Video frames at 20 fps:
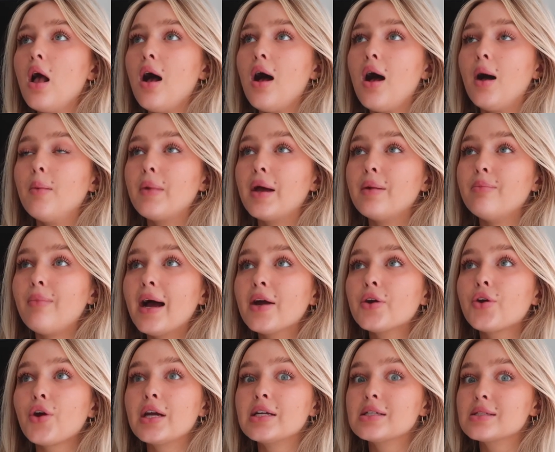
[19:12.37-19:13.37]
and my
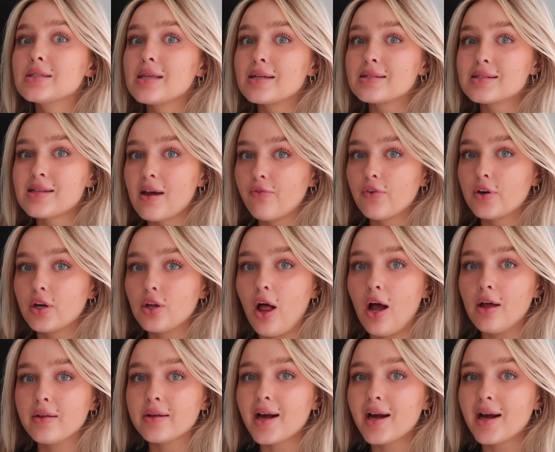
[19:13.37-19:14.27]
grades like suffered a lot.